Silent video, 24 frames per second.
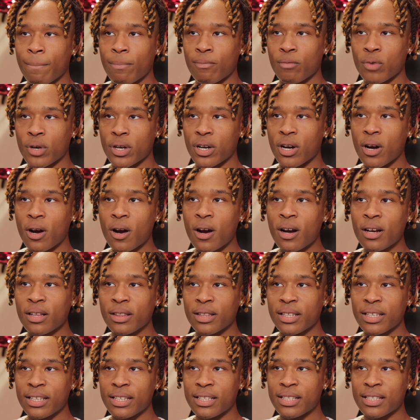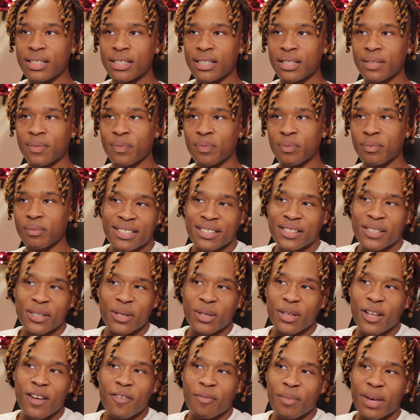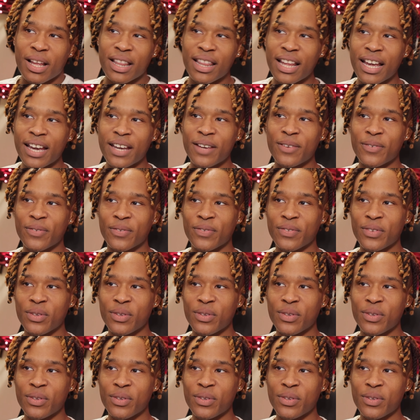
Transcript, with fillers: regardless I still love my life